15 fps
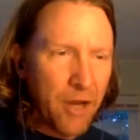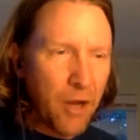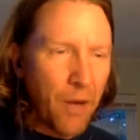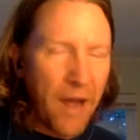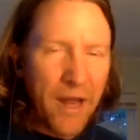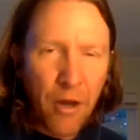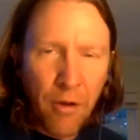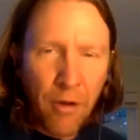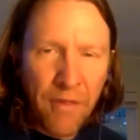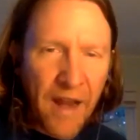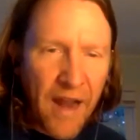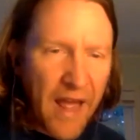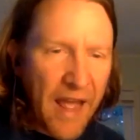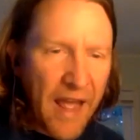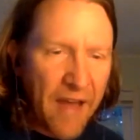I know that
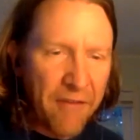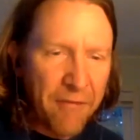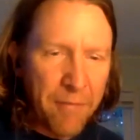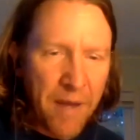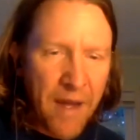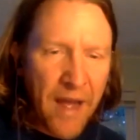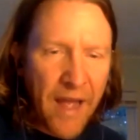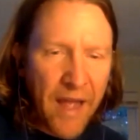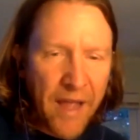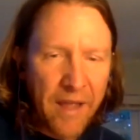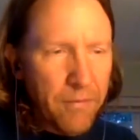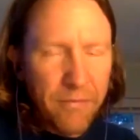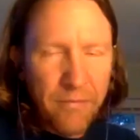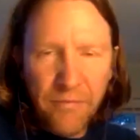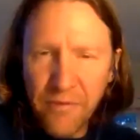I have my
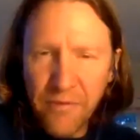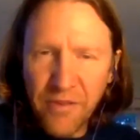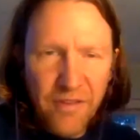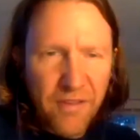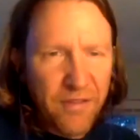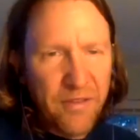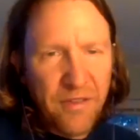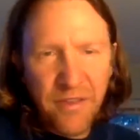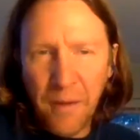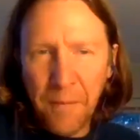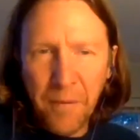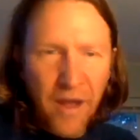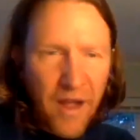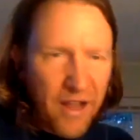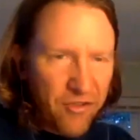
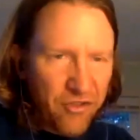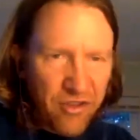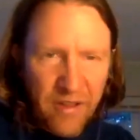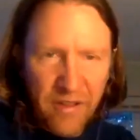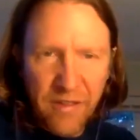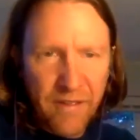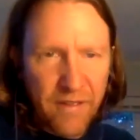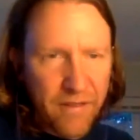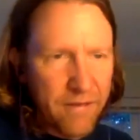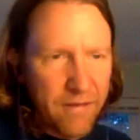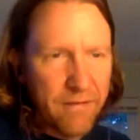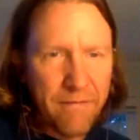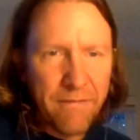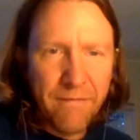subconscious